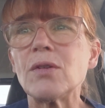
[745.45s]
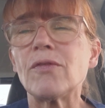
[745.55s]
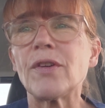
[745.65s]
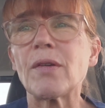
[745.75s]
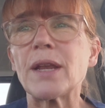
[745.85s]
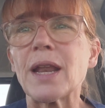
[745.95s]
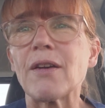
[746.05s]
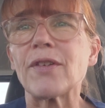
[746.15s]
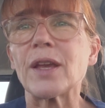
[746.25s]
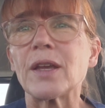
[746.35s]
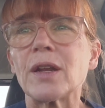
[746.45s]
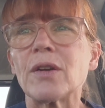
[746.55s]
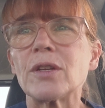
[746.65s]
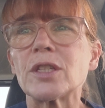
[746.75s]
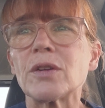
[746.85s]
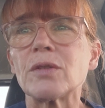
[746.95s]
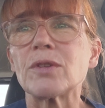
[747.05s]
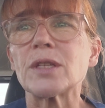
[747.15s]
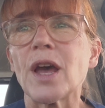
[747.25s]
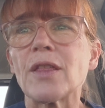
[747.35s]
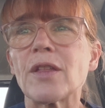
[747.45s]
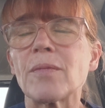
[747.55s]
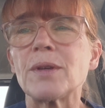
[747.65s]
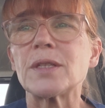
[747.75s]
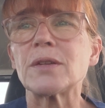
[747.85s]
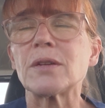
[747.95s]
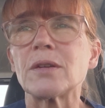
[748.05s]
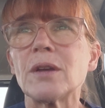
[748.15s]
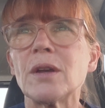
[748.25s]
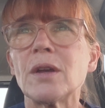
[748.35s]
or very loving, so he was either the Mr.